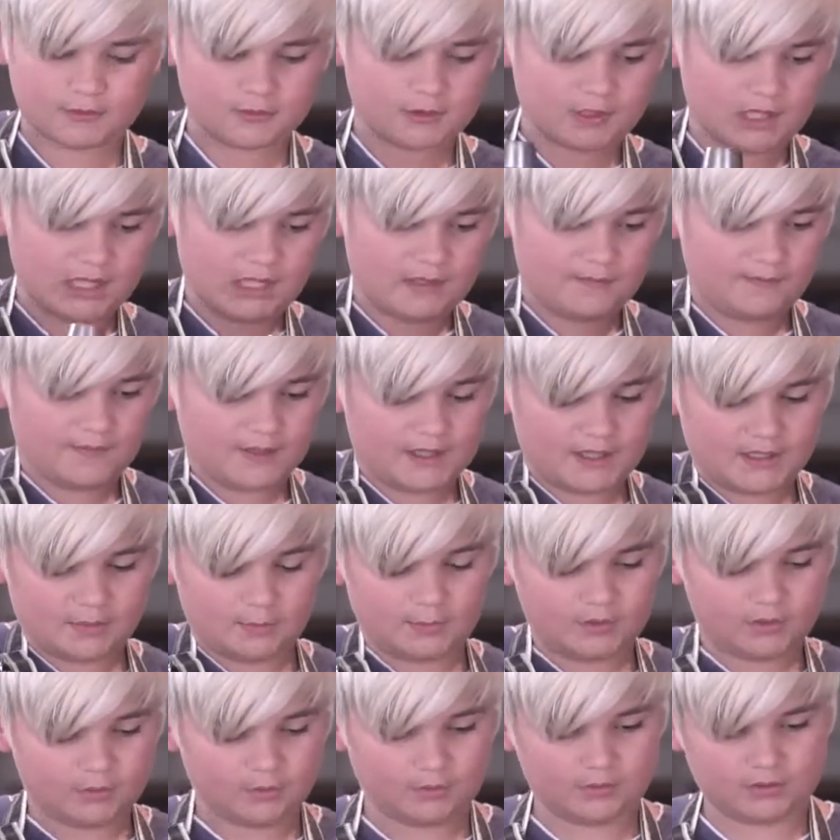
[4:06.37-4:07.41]
And then we
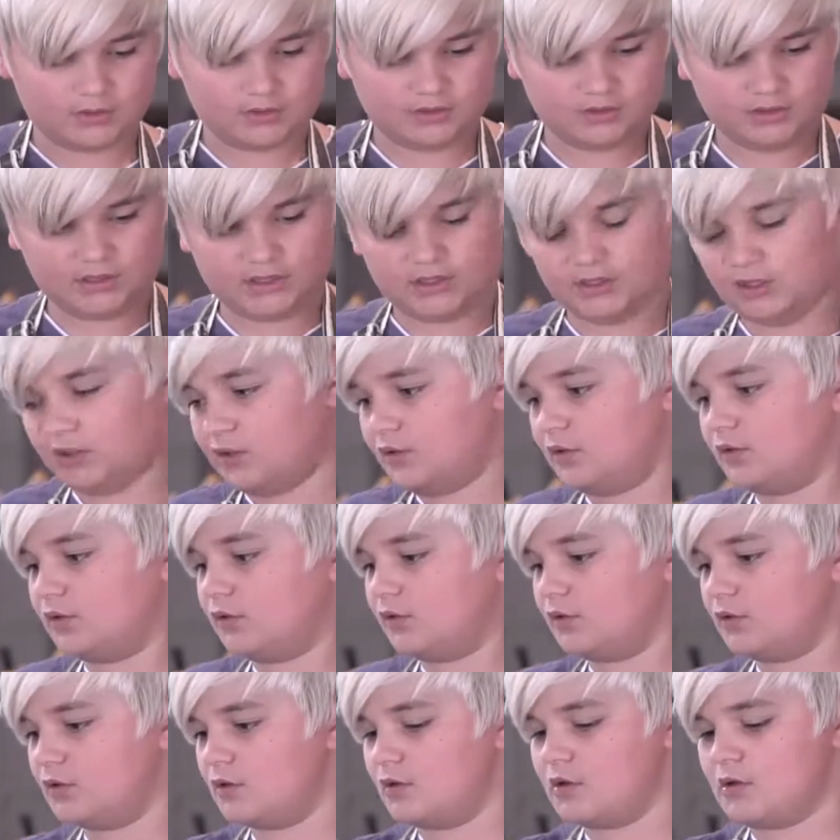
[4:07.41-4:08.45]
are going to take
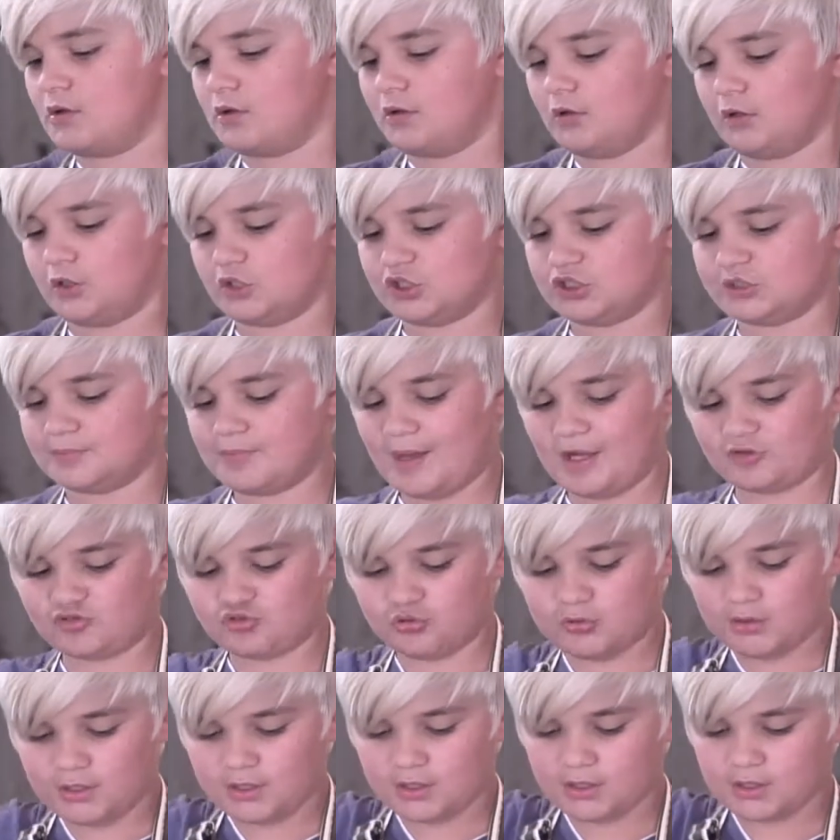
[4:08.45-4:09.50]
our
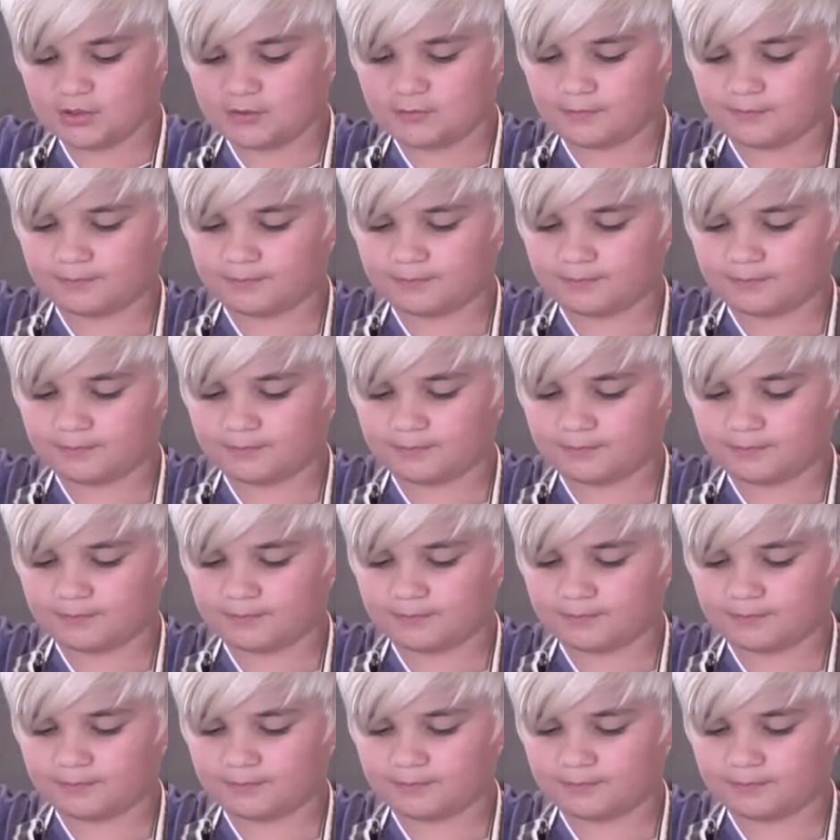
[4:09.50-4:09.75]
spatula